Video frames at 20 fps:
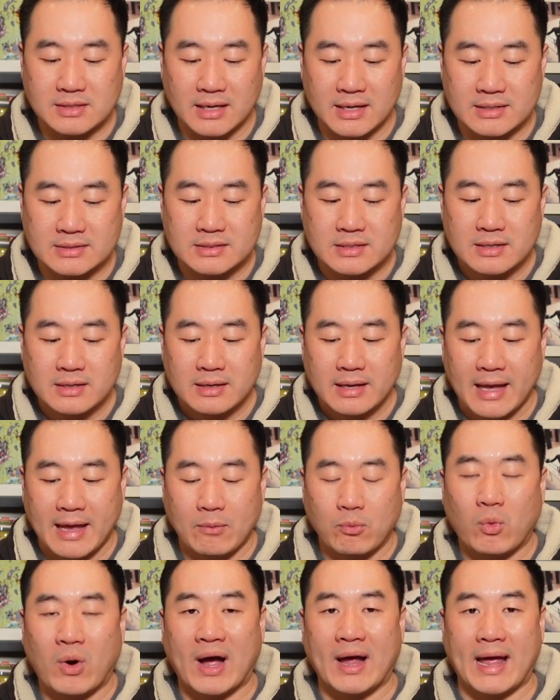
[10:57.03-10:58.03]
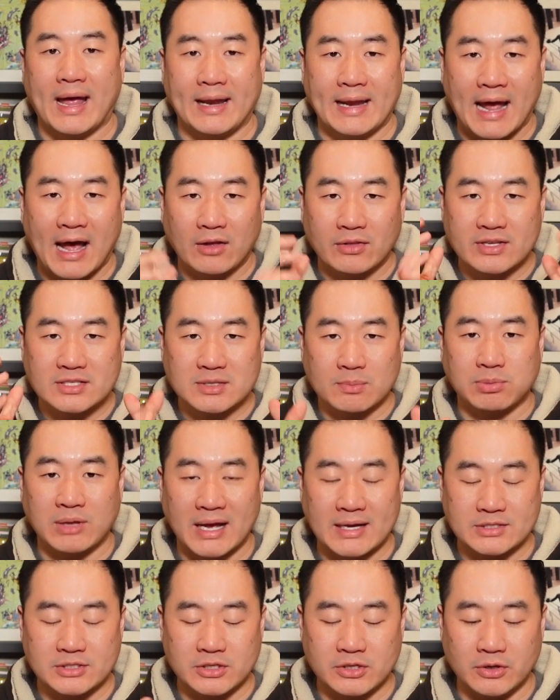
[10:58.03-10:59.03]
guys, and why and how this
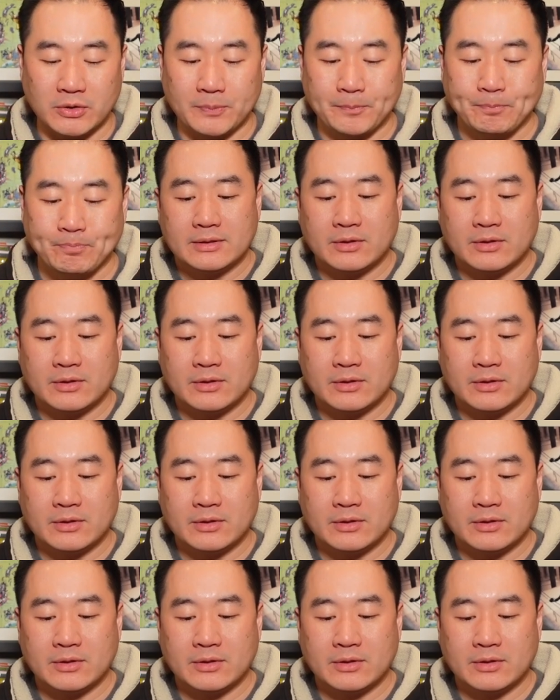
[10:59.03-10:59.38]
applies to you.